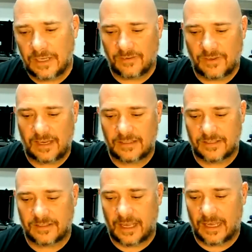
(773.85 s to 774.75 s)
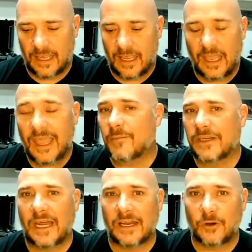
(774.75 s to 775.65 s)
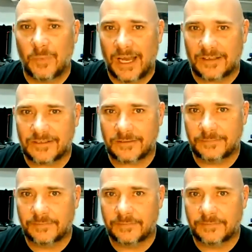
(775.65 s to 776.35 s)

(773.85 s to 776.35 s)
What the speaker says: is they could just say, hey, Mañana No Mas,